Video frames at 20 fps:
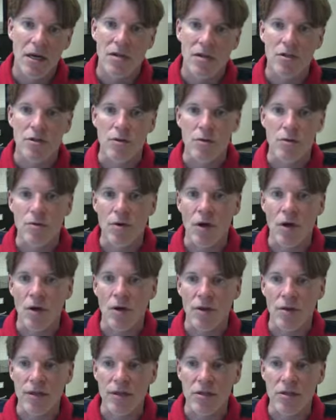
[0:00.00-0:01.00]
to not
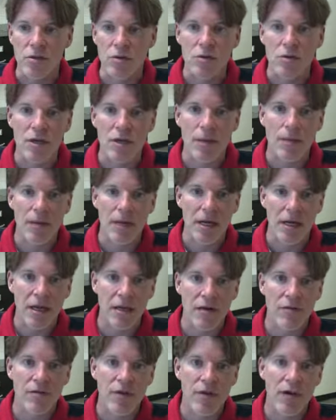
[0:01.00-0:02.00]
only do something
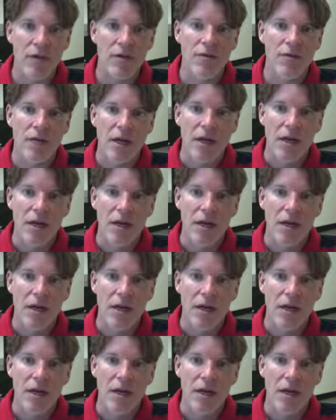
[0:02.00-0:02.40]
innovative